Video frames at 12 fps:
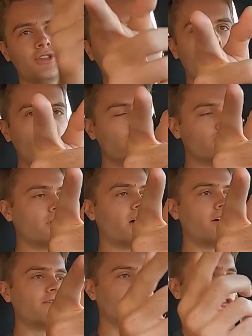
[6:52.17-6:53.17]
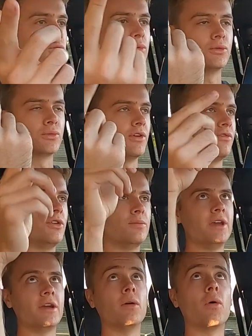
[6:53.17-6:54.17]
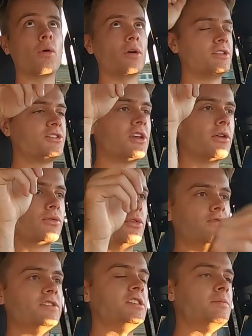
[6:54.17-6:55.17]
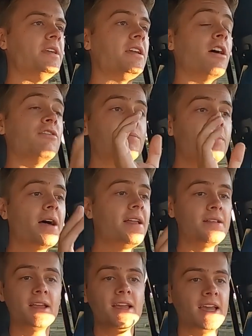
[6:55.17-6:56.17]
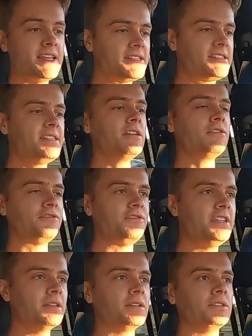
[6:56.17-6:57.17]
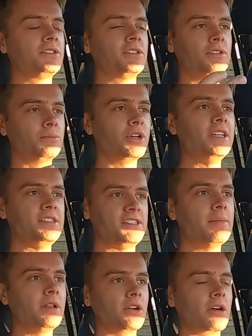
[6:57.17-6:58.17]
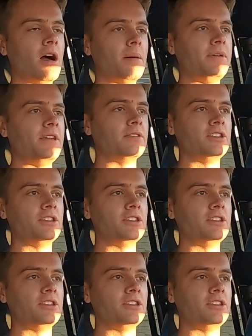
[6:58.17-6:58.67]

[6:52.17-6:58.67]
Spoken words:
No virtual rearview mirror or sunroof to speak of, but it still feels pretty similar up here.